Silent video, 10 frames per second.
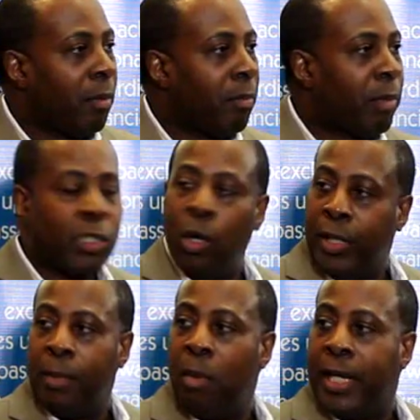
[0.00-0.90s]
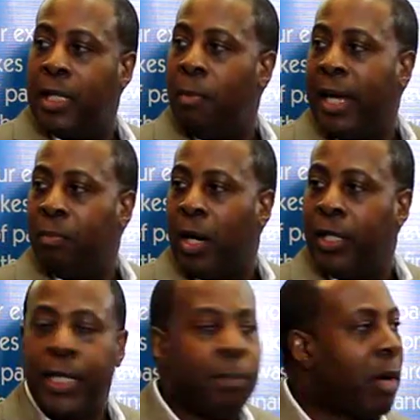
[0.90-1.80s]
But you don't need money to make money,
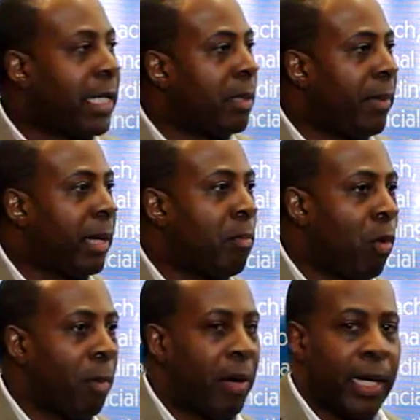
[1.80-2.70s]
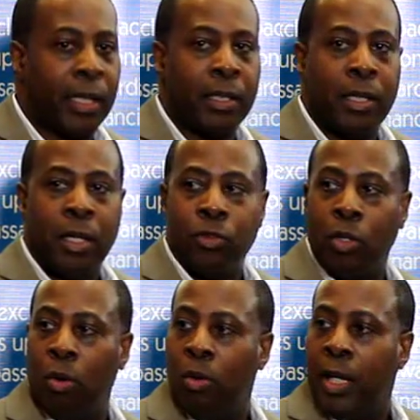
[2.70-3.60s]
you need money to make more money.
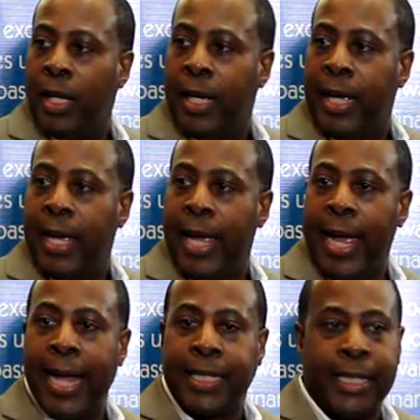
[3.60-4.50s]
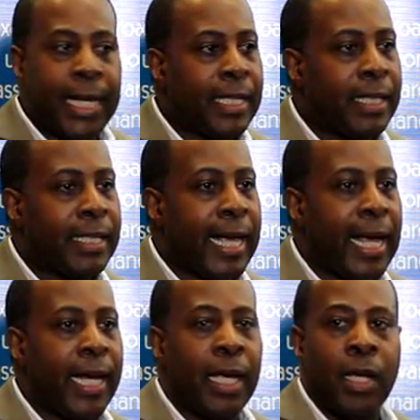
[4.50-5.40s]
So at the end of the
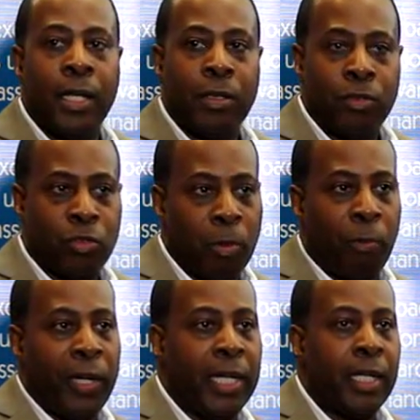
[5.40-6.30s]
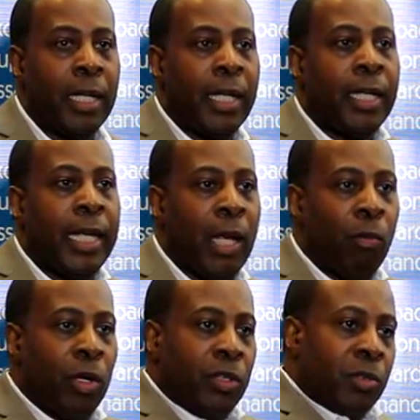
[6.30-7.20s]
day, Sabrina,
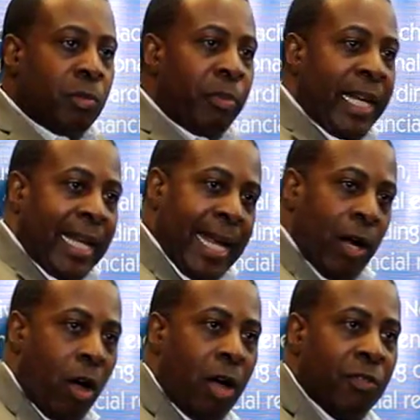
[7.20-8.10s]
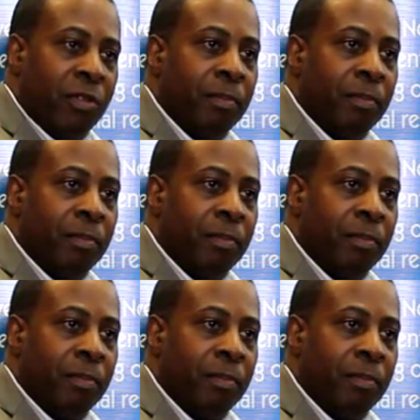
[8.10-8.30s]
it was being laid off,